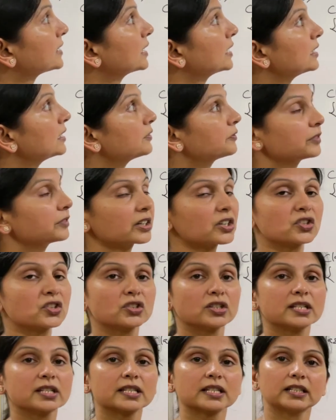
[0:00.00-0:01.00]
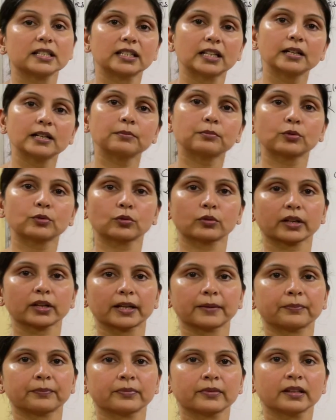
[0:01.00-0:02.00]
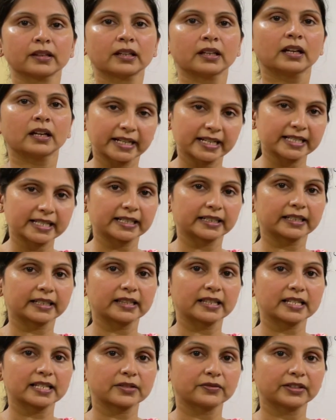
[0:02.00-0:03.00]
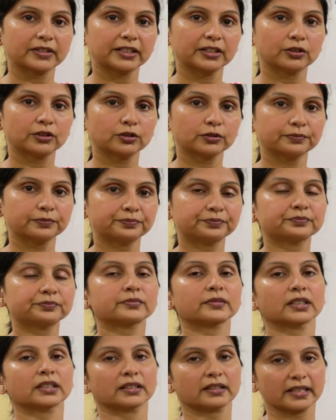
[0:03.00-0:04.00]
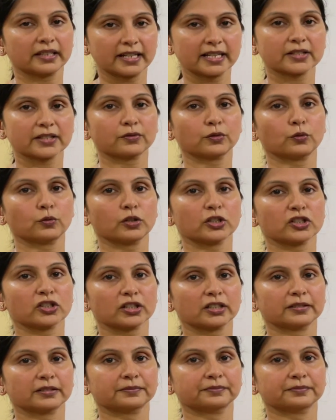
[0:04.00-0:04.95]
the functions in a program. That's it in this video. Thanks for watching.